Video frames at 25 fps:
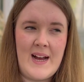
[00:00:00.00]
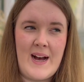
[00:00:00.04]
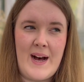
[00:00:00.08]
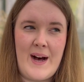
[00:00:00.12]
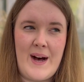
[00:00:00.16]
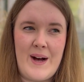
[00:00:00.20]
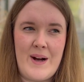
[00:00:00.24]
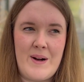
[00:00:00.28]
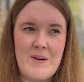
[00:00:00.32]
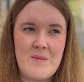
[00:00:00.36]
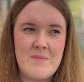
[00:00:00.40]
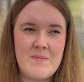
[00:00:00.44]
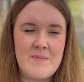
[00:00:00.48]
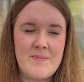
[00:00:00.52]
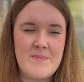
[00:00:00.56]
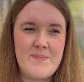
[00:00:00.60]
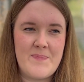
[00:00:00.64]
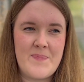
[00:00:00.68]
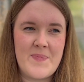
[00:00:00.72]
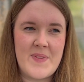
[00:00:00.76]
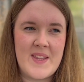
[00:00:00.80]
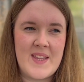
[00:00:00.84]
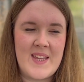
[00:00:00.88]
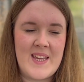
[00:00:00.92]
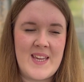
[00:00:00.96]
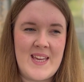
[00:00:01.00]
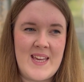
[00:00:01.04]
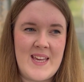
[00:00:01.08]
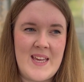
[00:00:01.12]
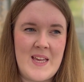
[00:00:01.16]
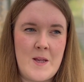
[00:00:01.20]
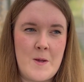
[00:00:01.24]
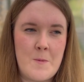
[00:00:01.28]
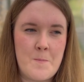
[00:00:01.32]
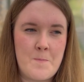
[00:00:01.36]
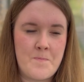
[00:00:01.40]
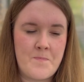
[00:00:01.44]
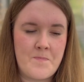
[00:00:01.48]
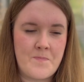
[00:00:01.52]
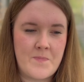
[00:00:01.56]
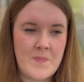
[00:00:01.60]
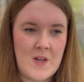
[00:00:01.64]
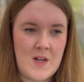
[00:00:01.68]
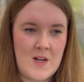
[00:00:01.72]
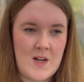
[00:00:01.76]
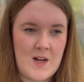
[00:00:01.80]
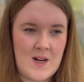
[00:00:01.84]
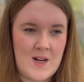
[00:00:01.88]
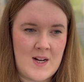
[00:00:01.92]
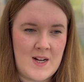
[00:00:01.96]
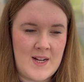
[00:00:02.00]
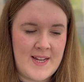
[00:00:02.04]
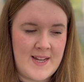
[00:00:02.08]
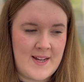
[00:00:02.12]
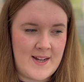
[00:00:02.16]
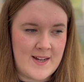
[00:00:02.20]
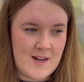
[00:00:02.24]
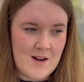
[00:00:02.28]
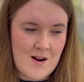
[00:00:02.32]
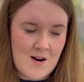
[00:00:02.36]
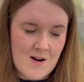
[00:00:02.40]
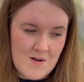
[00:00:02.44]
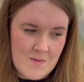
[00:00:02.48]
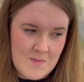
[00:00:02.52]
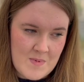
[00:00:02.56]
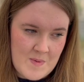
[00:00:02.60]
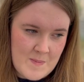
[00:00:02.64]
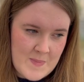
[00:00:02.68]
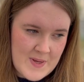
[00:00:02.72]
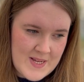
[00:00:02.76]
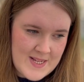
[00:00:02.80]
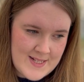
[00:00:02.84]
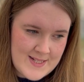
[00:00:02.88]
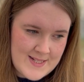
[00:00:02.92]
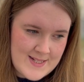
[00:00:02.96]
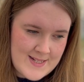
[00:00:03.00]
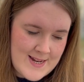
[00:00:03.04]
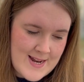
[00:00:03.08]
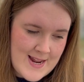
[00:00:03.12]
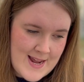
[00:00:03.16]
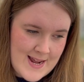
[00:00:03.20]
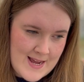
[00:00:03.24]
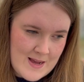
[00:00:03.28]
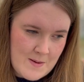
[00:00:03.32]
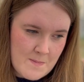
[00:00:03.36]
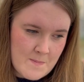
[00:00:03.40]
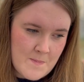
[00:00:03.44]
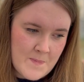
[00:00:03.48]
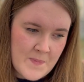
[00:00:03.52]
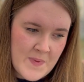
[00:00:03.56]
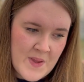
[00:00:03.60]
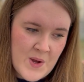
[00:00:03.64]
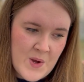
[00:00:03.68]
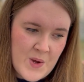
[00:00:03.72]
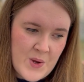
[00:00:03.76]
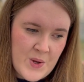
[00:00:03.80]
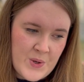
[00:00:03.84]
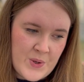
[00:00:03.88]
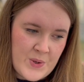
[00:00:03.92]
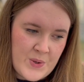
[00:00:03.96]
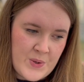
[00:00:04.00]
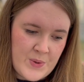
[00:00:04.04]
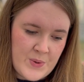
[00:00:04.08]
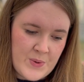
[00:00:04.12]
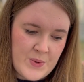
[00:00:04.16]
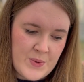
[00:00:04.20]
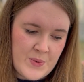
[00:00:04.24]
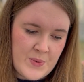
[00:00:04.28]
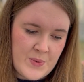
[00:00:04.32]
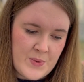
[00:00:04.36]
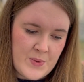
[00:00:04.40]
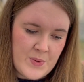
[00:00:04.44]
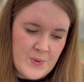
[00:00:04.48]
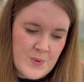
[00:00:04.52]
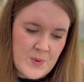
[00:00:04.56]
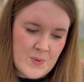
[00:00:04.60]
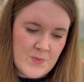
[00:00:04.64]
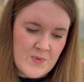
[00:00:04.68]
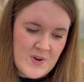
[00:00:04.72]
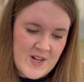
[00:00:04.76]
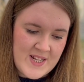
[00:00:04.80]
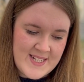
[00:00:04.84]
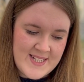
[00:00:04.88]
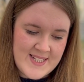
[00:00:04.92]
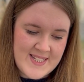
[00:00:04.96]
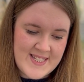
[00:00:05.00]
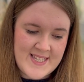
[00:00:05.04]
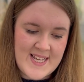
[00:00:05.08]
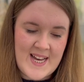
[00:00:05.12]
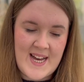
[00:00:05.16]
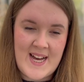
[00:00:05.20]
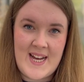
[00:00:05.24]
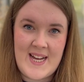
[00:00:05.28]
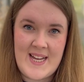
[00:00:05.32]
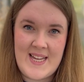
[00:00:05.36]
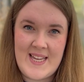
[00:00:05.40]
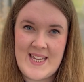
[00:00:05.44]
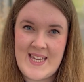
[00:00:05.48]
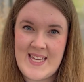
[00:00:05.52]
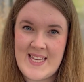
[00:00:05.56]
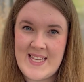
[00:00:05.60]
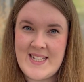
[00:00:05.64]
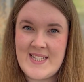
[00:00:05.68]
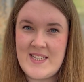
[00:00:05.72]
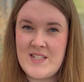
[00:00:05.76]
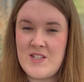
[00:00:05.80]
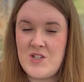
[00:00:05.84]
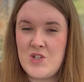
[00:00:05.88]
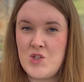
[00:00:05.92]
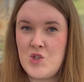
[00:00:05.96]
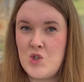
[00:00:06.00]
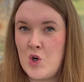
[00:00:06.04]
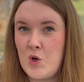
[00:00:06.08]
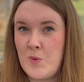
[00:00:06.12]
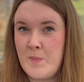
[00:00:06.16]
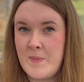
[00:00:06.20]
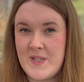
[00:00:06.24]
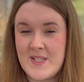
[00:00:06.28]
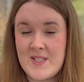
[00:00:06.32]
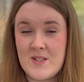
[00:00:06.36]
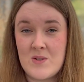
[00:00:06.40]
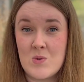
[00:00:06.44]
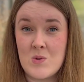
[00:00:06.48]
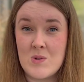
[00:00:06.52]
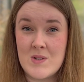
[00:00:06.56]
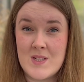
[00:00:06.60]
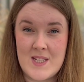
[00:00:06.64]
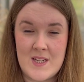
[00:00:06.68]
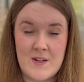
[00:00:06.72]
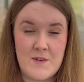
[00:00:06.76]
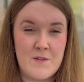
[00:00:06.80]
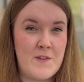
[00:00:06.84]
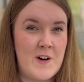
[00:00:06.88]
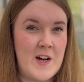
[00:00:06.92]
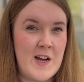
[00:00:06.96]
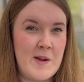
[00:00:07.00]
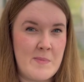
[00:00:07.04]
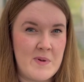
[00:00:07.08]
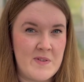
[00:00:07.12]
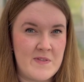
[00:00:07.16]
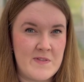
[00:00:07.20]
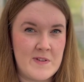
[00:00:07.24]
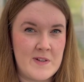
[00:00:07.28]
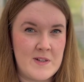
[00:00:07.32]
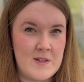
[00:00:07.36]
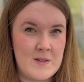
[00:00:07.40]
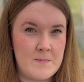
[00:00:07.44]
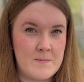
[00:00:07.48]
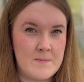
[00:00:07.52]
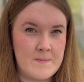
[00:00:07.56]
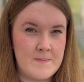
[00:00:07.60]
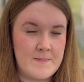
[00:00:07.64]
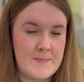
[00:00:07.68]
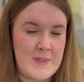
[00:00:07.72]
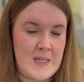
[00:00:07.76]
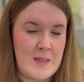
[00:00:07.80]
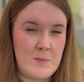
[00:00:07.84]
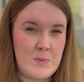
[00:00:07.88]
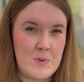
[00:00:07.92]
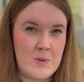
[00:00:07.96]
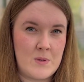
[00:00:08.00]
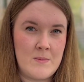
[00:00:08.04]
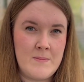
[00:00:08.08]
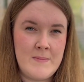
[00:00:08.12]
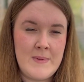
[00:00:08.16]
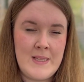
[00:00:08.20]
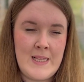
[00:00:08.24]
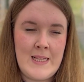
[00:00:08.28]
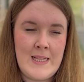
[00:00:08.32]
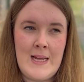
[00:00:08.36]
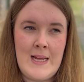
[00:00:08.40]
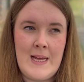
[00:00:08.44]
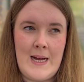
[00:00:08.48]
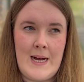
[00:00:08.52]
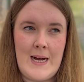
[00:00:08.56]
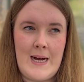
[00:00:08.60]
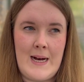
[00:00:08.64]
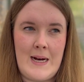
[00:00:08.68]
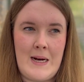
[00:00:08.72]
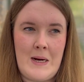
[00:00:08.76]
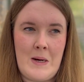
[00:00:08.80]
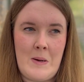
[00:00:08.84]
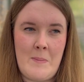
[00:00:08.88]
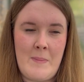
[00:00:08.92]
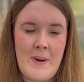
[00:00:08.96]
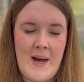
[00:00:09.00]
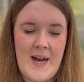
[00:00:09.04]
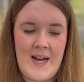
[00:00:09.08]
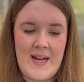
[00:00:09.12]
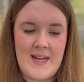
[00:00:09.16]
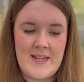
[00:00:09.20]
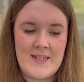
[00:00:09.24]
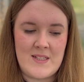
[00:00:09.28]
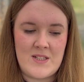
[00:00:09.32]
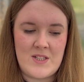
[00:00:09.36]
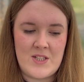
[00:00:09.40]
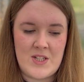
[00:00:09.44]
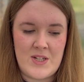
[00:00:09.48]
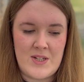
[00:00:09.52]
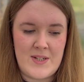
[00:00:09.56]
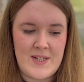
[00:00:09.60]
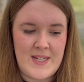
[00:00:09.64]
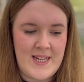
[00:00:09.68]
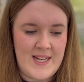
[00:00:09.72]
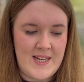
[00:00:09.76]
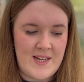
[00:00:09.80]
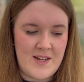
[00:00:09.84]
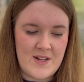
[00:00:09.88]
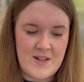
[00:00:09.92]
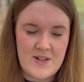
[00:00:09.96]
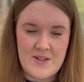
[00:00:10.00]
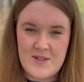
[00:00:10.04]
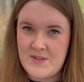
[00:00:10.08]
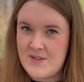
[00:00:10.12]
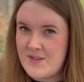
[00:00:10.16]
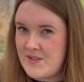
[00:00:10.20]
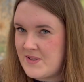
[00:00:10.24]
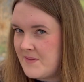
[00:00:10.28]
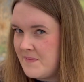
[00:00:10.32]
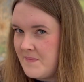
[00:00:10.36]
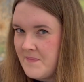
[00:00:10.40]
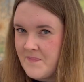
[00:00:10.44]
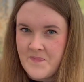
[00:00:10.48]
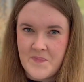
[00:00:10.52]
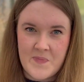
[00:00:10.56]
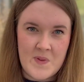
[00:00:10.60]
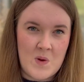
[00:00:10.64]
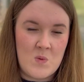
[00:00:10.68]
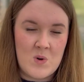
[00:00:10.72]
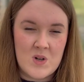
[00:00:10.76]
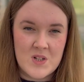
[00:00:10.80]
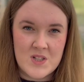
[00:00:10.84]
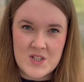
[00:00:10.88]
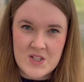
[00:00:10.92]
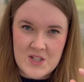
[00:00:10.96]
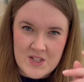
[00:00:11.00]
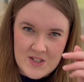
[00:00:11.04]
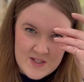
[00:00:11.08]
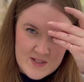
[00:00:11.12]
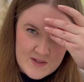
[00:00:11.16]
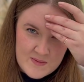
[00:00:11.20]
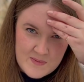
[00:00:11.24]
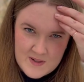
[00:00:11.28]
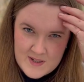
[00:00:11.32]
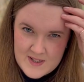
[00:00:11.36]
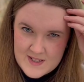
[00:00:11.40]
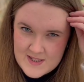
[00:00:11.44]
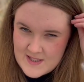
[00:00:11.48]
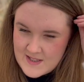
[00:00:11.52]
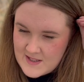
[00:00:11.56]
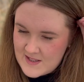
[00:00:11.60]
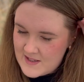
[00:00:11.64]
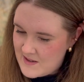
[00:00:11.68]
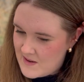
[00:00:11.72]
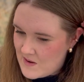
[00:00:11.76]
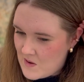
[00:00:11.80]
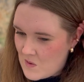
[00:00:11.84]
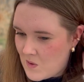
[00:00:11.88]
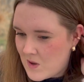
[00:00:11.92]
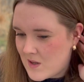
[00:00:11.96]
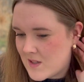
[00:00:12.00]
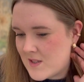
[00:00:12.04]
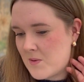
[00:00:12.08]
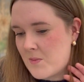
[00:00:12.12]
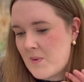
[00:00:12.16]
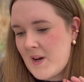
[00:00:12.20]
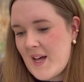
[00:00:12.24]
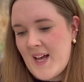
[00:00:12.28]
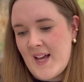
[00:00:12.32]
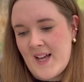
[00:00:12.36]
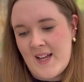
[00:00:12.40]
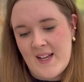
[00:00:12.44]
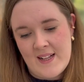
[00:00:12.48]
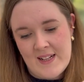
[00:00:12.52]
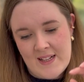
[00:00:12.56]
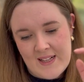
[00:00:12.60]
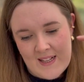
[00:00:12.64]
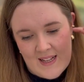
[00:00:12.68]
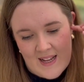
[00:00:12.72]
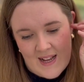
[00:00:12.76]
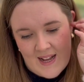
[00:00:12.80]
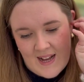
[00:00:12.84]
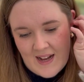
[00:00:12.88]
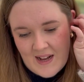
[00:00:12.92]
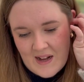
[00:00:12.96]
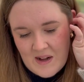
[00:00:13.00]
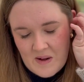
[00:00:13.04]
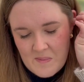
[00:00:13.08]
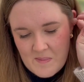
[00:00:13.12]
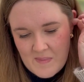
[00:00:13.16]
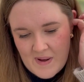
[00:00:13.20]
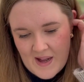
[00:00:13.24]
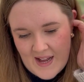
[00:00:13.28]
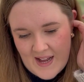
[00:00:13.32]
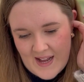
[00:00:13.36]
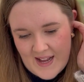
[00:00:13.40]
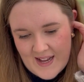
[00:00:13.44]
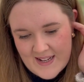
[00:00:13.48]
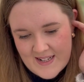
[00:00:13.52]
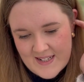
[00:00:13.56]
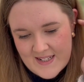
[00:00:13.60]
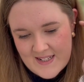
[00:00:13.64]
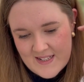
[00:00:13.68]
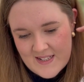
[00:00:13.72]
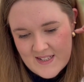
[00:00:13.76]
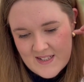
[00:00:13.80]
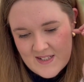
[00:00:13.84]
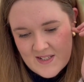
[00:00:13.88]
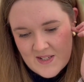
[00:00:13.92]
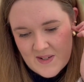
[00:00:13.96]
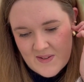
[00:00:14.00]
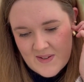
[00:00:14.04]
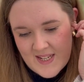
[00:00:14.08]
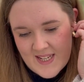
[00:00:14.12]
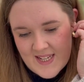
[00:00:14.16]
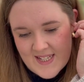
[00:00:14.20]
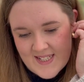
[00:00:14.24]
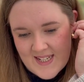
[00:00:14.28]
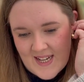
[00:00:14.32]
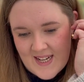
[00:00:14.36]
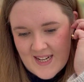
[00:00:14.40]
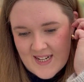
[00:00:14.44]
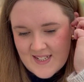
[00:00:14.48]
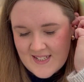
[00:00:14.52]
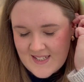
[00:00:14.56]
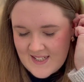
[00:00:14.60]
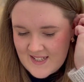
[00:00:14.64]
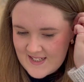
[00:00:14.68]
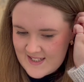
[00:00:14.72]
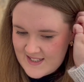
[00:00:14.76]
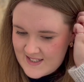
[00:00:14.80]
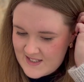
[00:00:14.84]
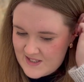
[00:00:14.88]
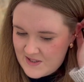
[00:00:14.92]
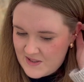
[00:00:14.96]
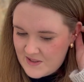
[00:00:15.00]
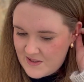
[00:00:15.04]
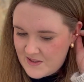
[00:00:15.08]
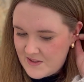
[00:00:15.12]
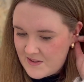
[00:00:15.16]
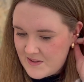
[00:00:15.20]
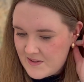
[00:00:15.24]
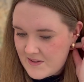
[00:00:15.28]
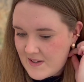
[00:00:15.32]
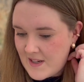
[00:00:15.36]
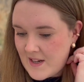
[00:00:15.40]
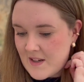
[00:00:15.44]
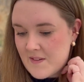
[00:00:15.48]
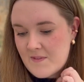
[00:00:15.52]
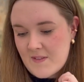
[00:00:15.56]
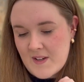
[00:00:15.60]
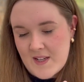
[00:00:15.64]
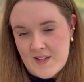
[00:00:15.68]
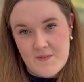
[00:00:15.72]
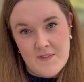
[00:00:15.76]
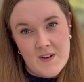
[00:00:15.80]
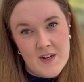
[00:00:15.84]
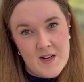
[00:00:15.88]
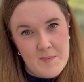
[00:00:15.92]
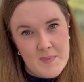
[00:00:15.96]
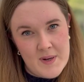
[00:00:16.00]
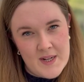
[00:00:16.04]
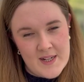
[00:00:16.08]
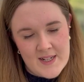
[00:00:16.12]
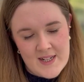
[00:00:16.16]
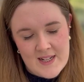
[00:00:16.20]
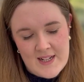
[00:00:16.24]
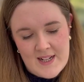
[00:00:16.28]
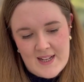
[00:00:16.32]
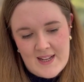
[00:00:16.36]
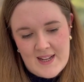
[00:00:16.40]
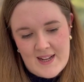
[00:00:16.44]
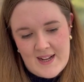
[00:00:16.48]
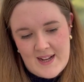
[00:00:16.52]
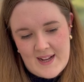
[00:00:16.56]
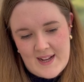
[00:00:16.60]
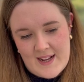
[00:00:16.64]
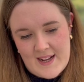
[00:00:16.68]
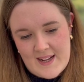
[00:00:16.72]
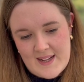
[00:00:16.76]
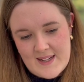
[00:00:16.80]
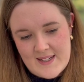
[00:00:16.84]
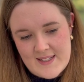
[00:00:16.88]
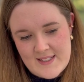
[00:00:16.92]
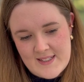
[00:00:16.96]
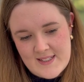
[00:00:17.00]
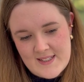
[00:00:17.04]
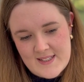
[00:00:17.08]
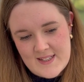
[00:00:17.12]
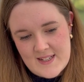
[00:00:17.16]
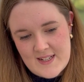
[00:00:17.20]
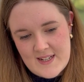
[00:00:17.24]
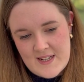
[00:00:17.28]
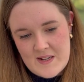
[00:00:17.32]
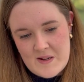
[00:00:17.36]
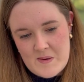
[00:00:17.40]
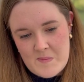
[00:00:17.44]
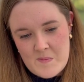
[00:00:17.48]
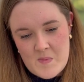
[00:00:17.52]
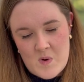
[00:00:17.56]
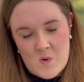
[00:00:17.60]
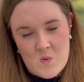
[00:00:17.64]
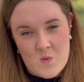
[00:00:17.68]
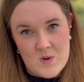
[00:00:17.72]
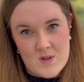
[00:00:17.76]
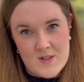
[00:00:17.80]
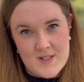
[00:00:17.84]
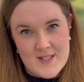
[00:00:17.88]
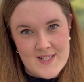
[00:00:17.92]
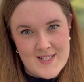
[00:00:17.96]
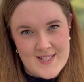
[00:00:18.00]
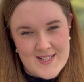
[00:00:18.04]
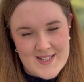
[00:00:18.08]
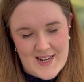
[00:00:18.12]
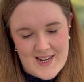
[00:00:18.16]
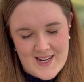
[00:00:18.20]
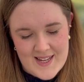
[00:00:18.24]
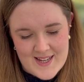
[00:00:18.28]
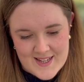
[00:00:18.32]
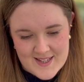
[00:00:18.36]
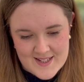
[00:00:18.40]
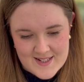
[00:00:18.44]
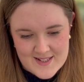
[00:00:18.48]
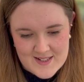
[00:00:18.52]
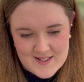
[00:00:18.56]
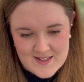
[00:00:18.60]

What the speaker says: The guy, I can't remember his name, who runs that, his job is sourcing fibre for people, and so he knows what's good, what's where, and so he has access to lovely fibre and was selling it.